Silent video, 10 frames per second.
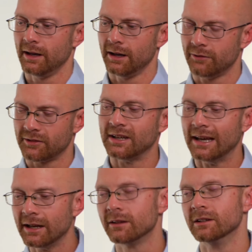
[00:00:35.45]
If at the
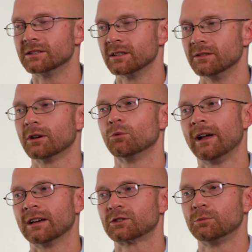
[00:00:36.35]
end of this, if someone
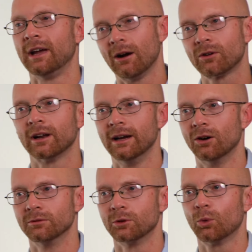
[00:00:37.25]
asks me, how can I
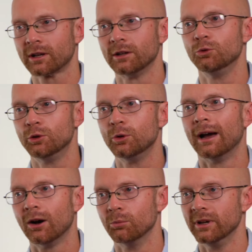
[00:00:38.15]
help? What can you do to
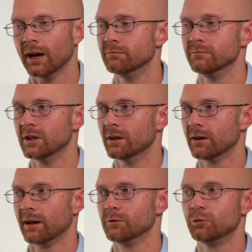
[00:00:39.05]
help me?
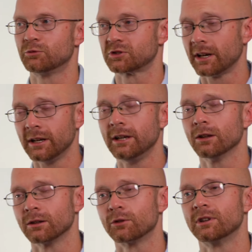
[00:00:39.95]
You've studied
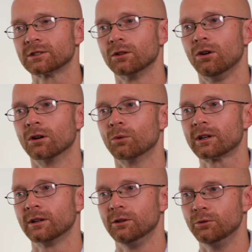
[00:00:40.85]
healing for this long. What
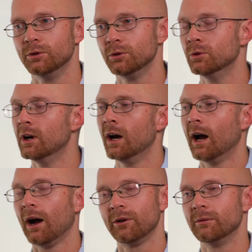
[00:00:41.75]
can you do?
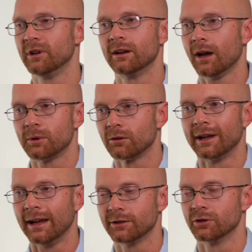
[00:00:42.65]
I would not be able
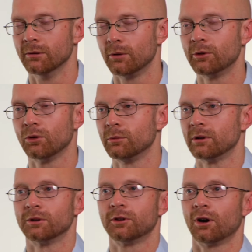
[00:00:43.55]
to answer them. I would only be
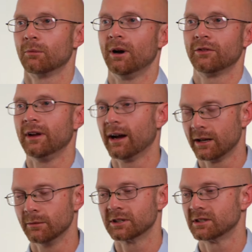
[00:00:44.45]
able to talk about the
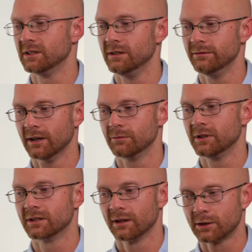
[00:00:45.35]
academics, the
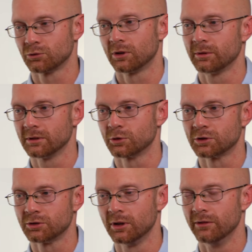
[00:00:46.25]
intellectual
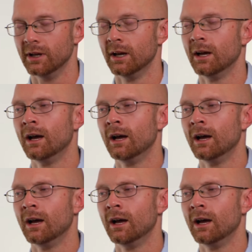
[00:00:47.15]
pursuit of it.